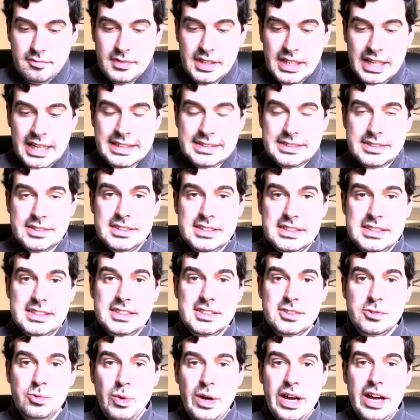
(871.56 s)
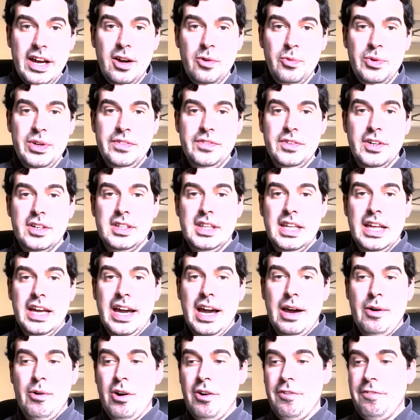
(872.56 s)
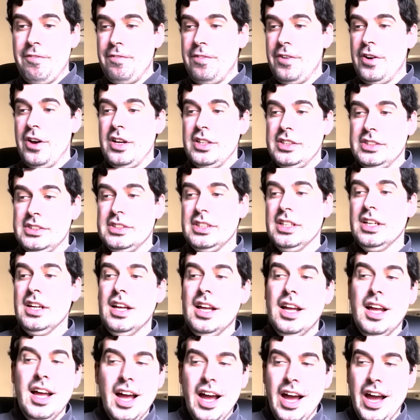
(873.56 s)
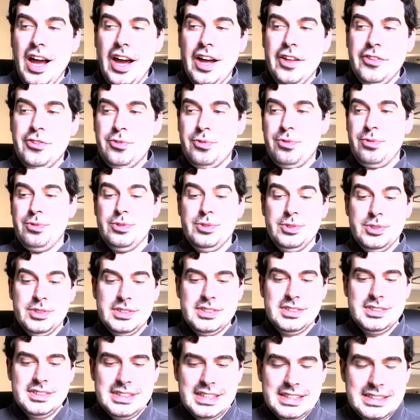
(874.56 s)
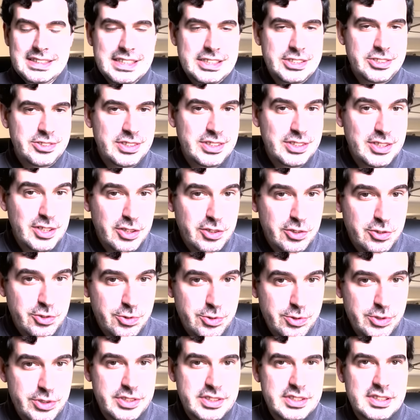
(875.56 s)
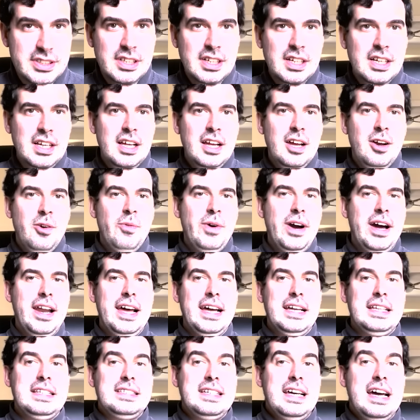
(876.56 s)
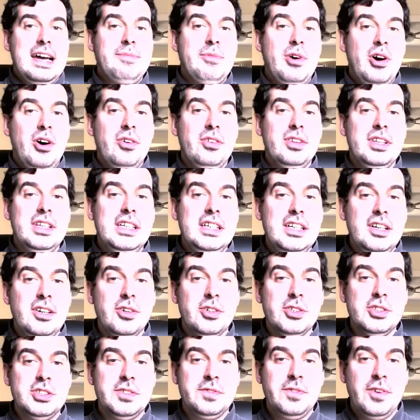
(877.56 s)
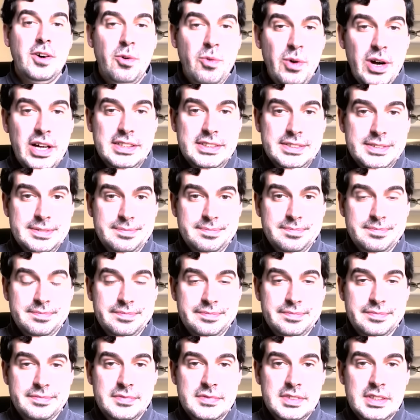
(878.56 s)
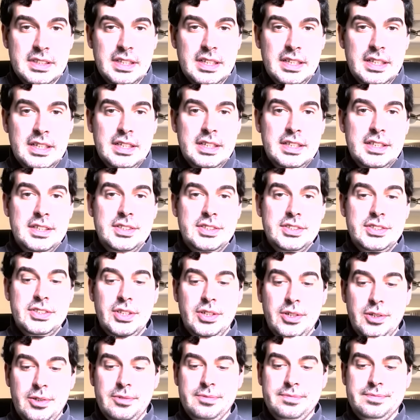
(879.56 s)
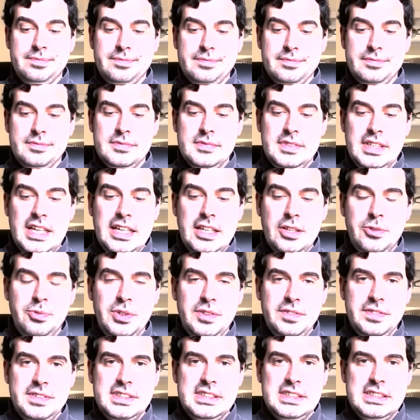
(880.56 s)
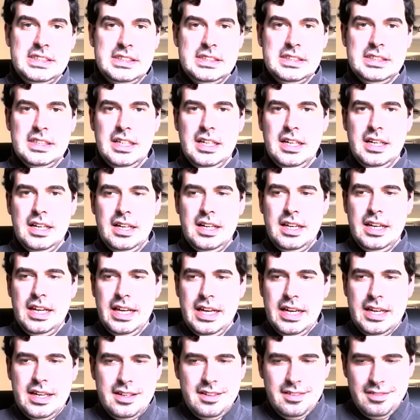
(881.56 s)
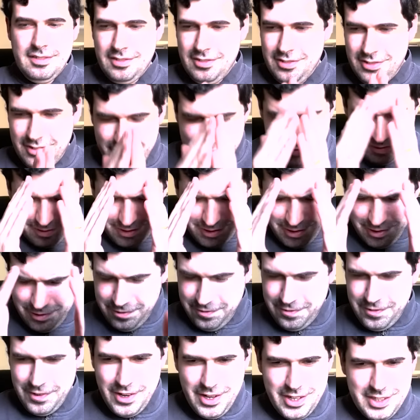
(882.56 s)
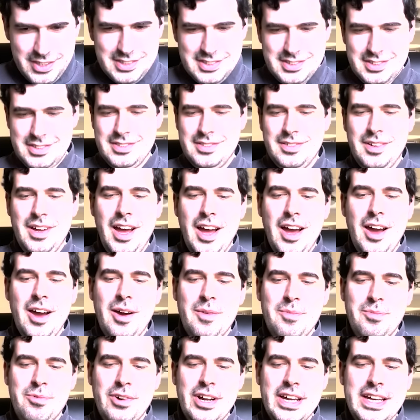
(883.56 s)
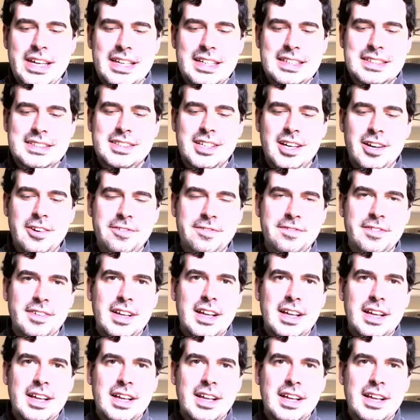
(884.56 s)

And so this is where we've got like our first uh, truth that is actually not a truth, where like time only goes forward. So now that we've seen uh, like the first uh, breaking stuff,